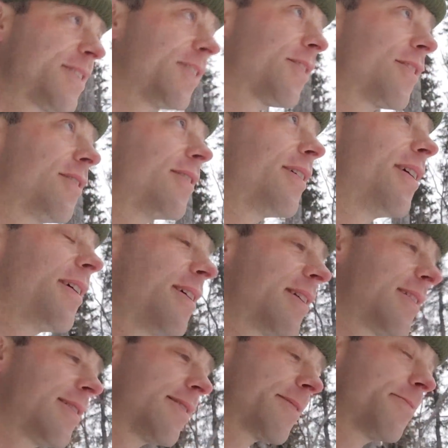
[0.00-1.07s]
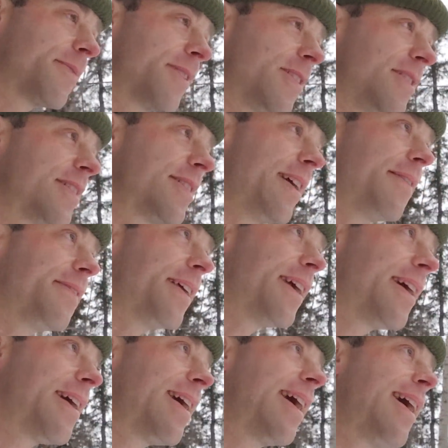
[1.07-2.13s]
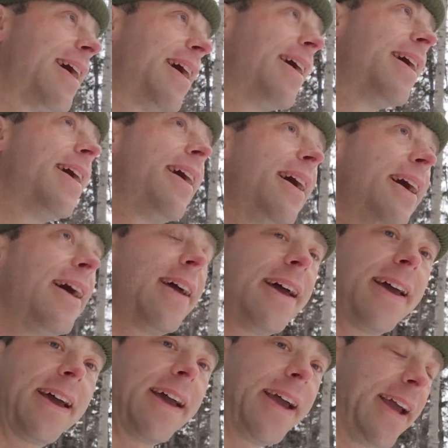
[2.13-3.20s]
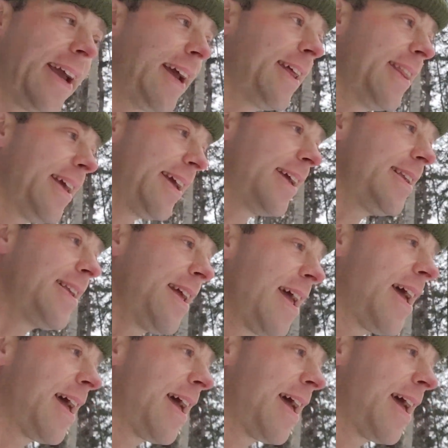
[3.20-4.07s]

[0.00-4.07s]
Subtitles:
still learned some good stuff there. And then